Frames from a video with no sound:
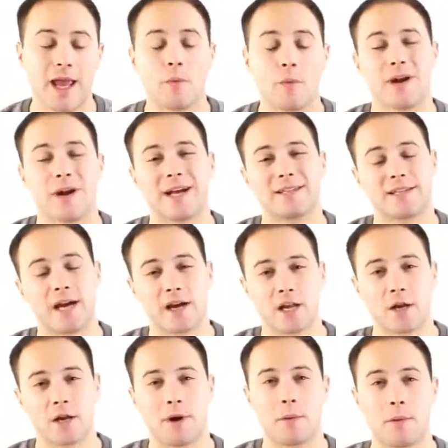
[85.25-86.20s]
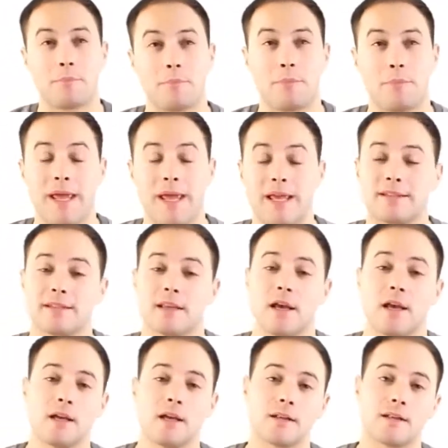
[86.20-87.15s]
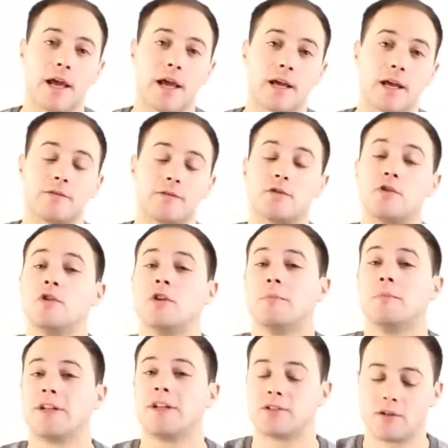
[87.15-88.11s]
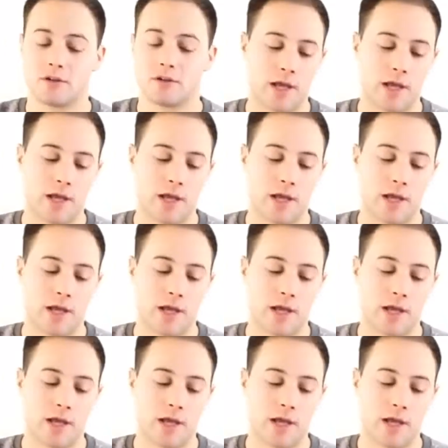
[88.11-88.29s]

And we're not talking about base like two-dimensional,